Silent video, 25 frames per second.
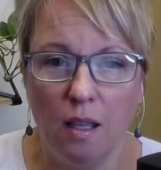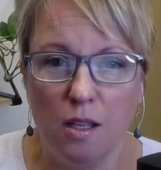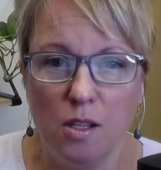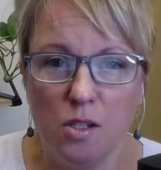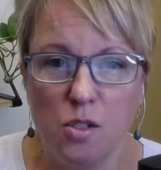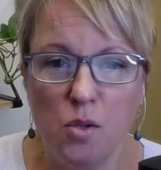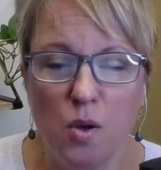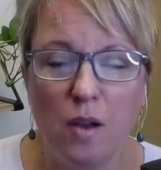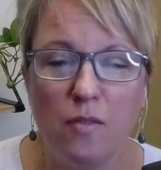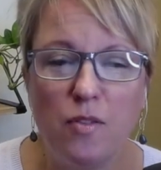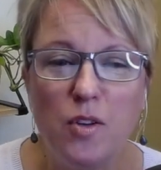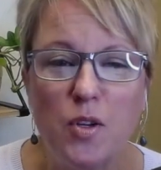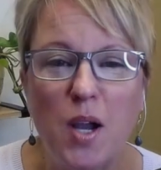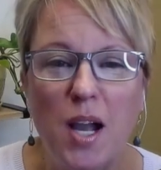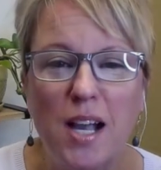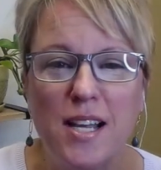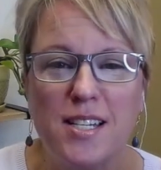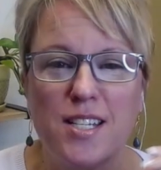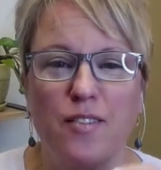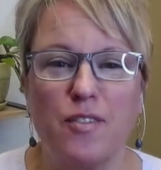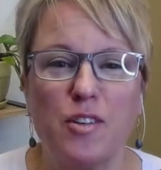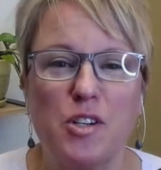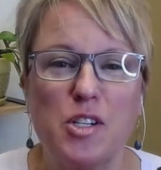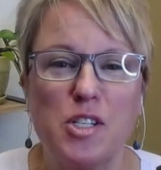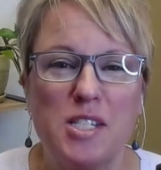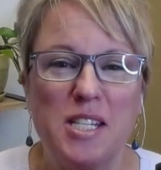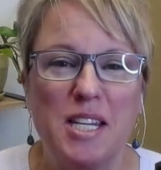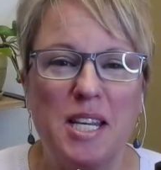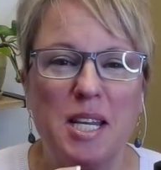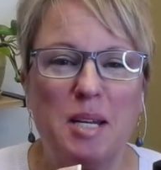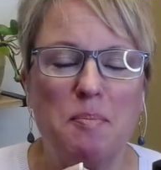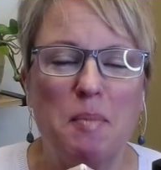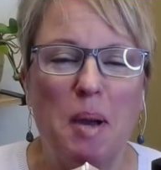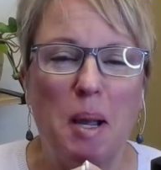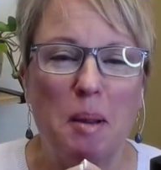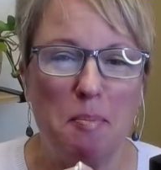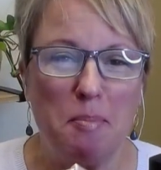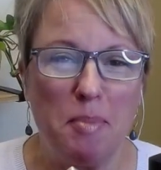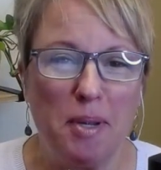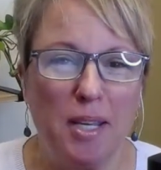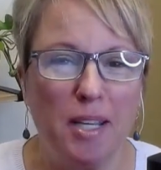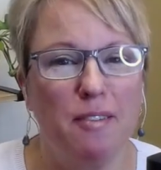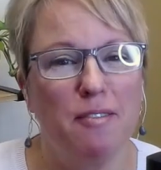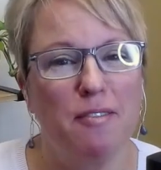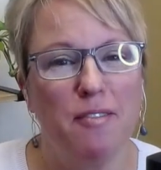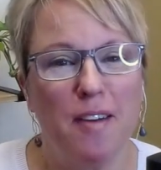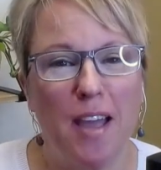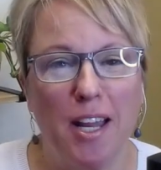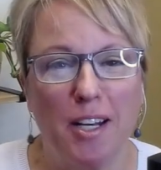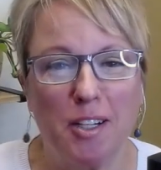So have you guys ever seen My Big
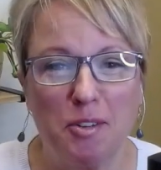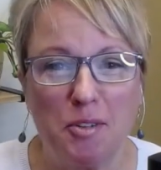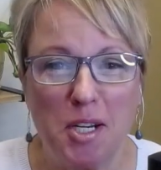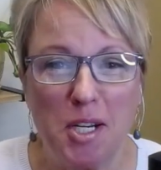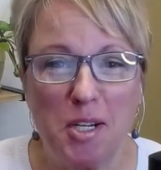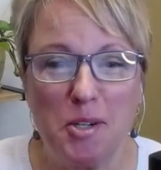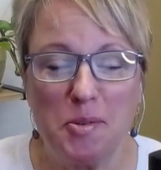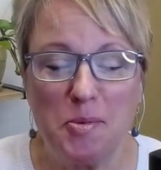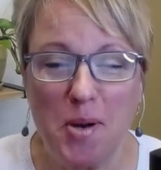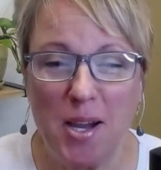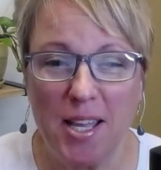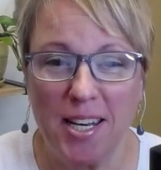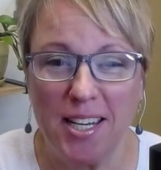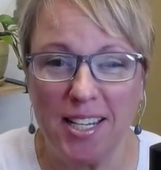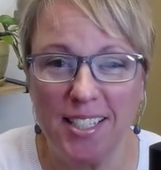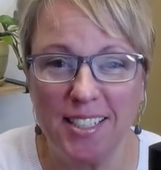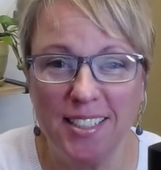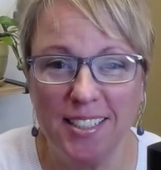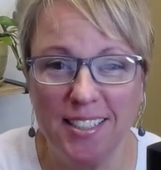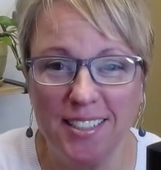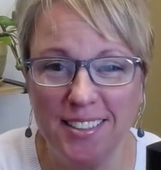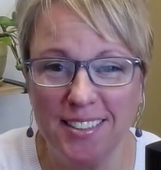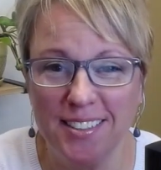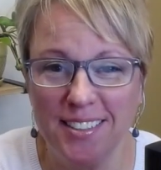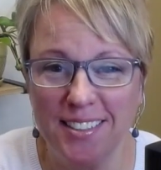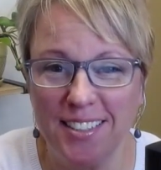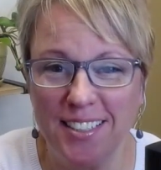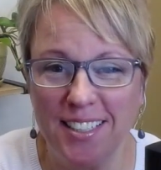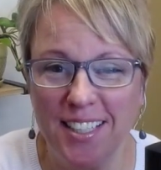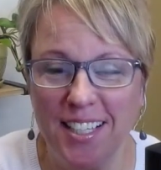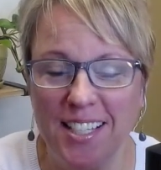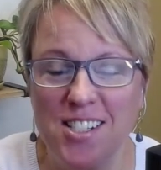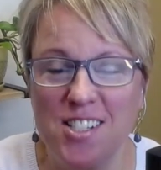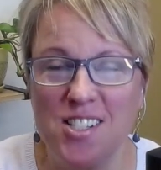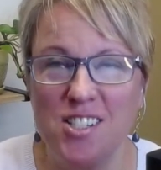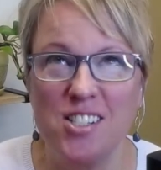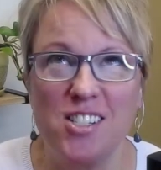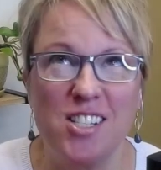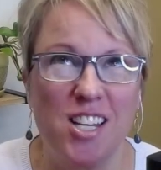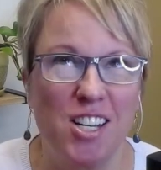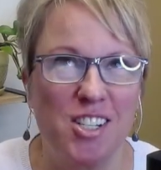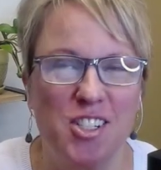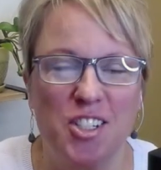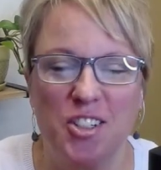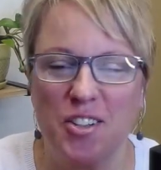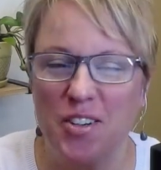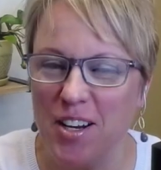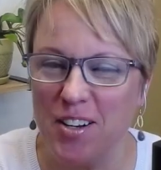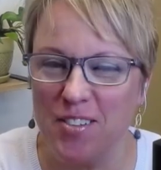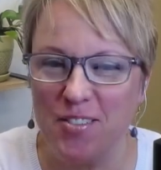Fat Greek Wedding? It's such a
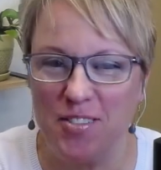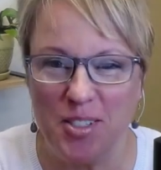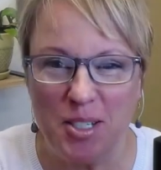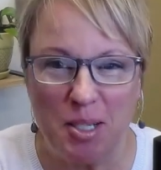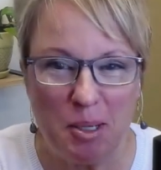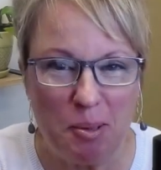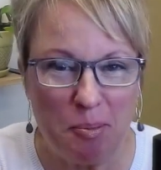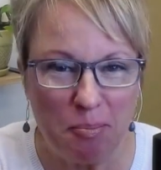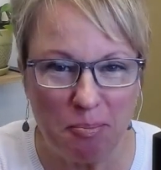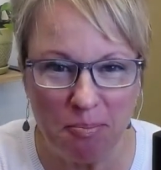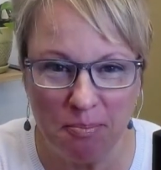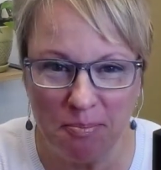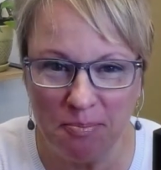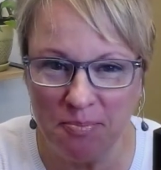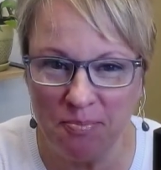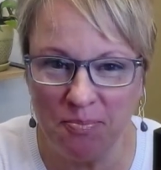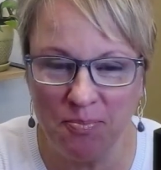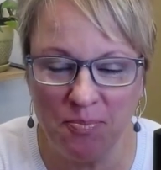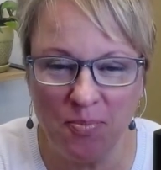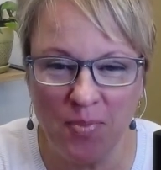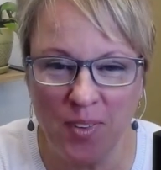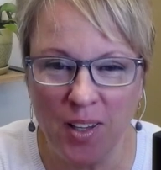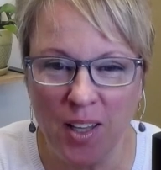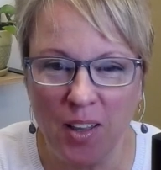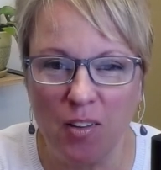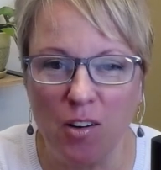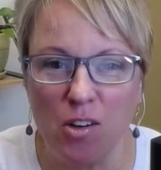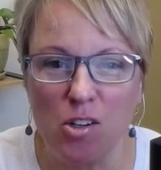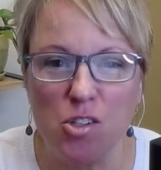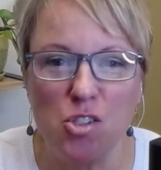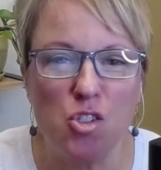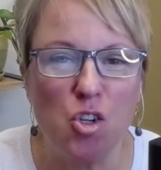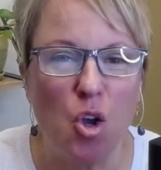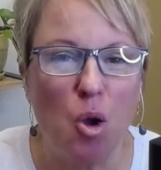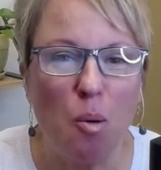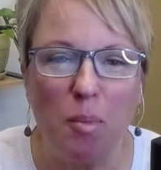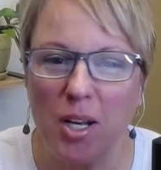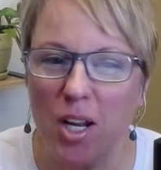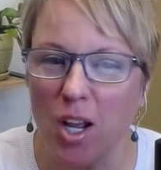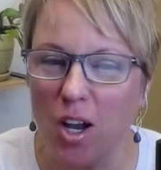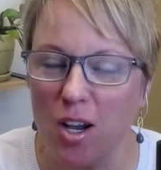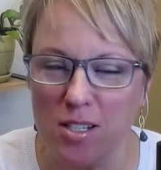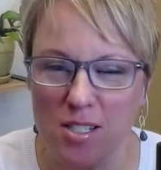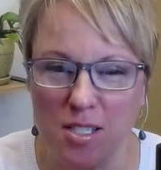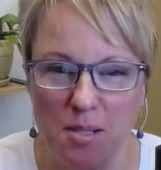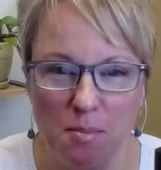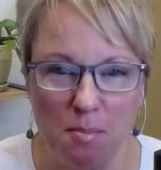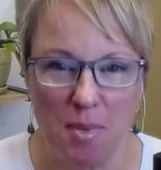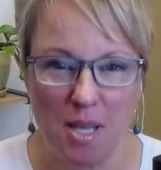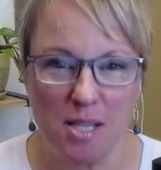great film. There are so many
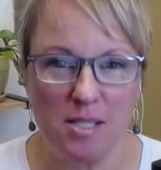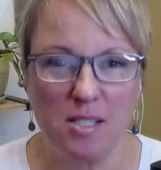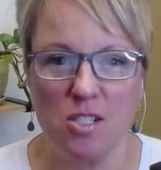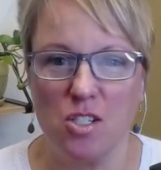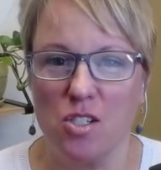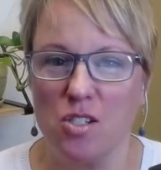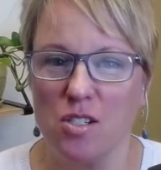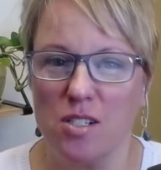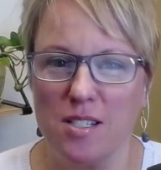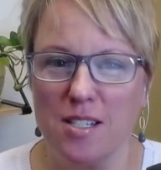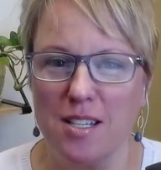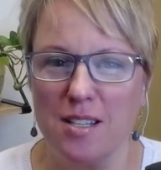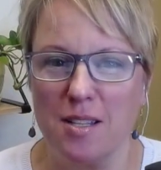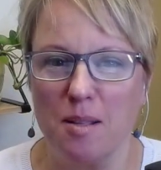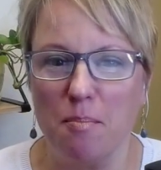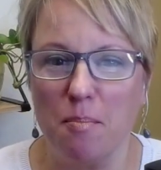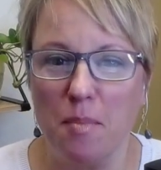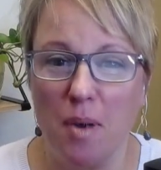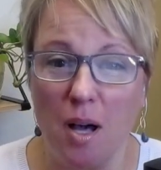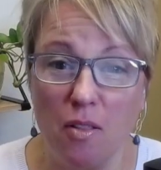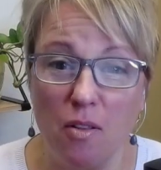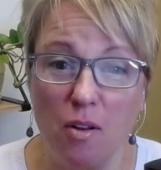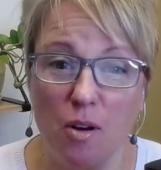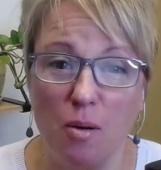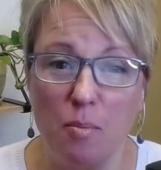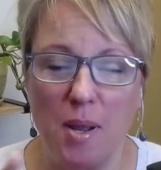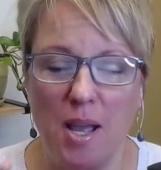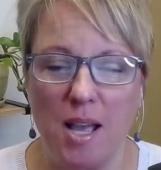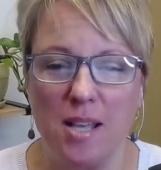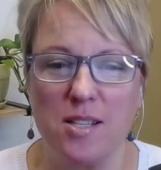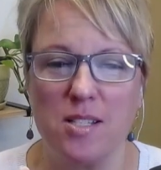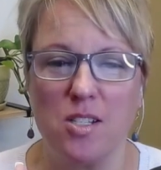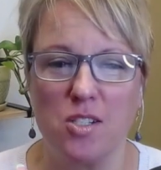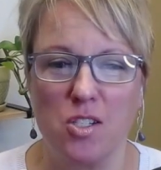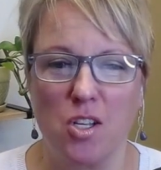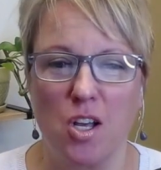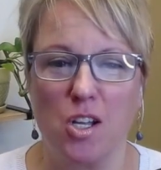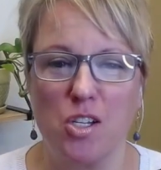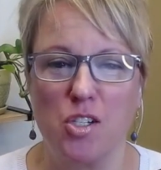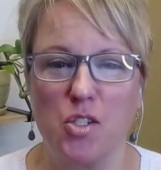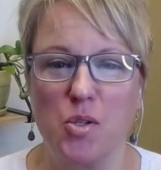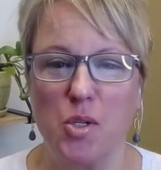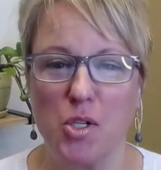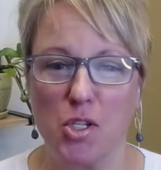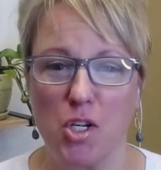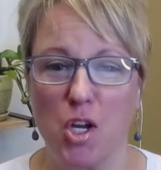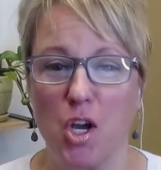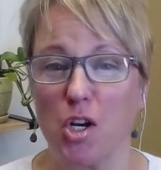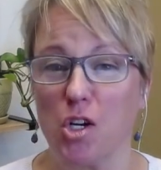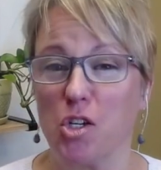awesome messages that the mother passes on to her
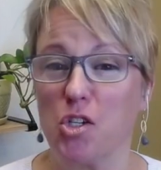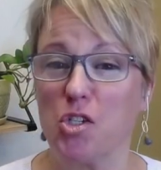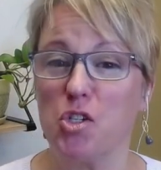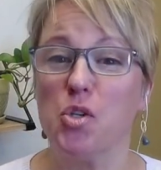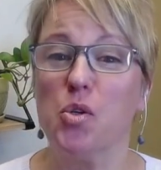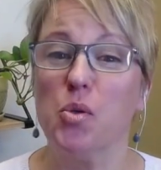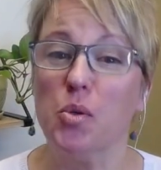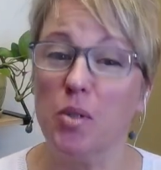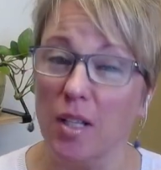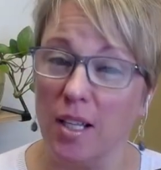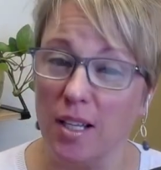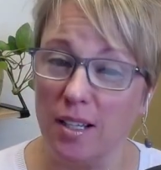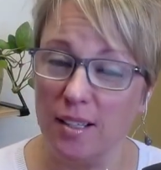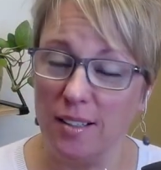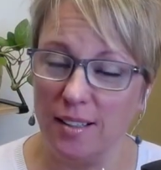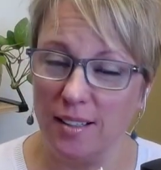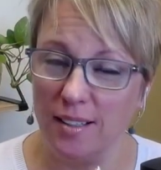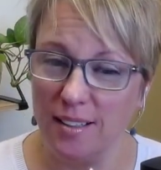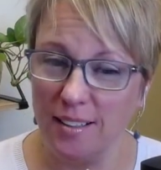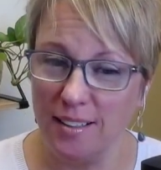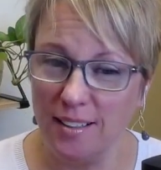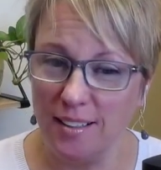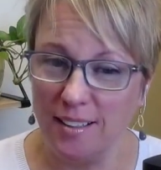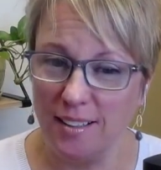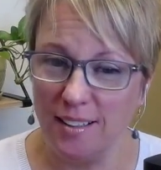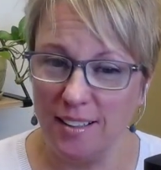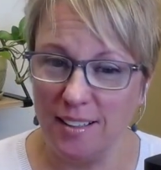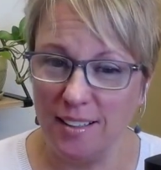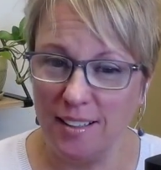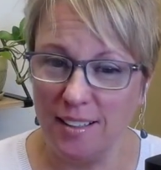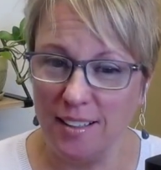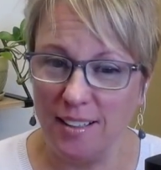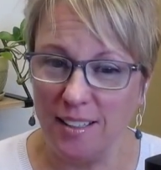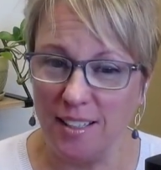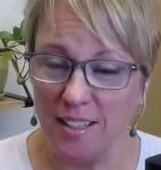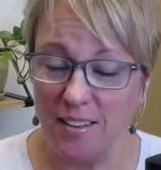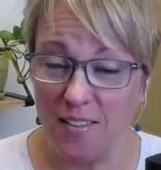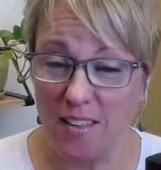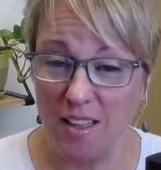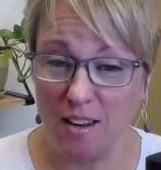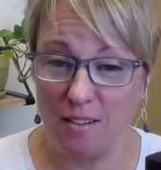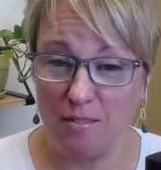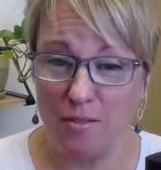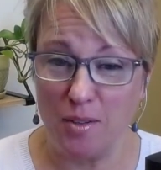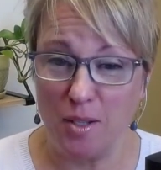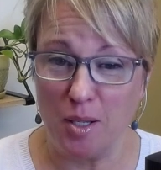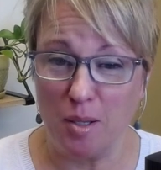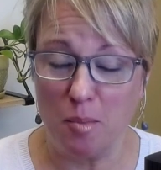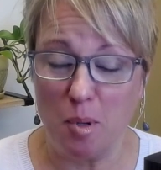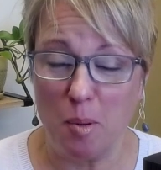daughter Tula in that
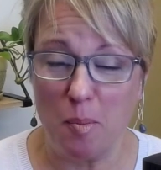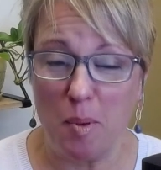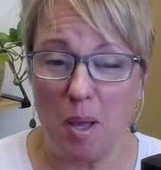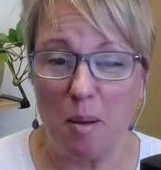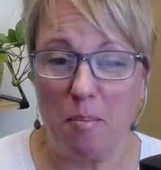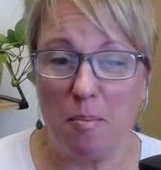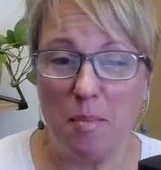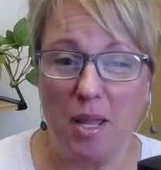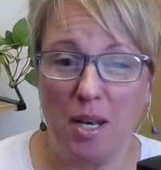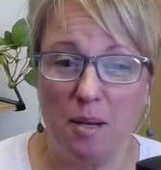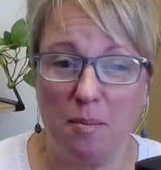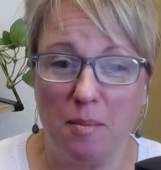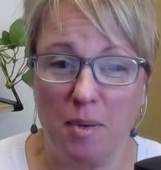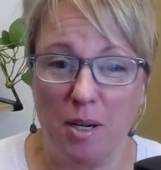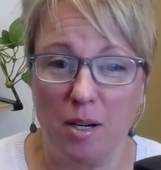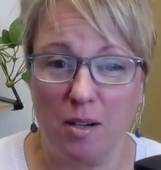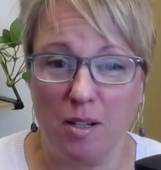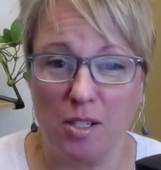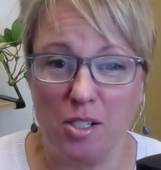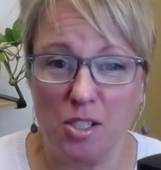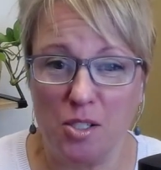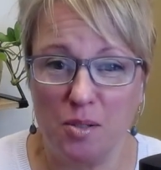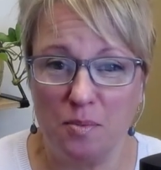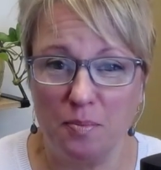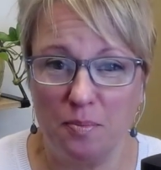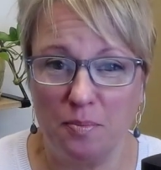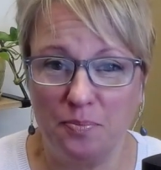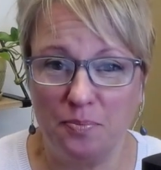film about men and marriage.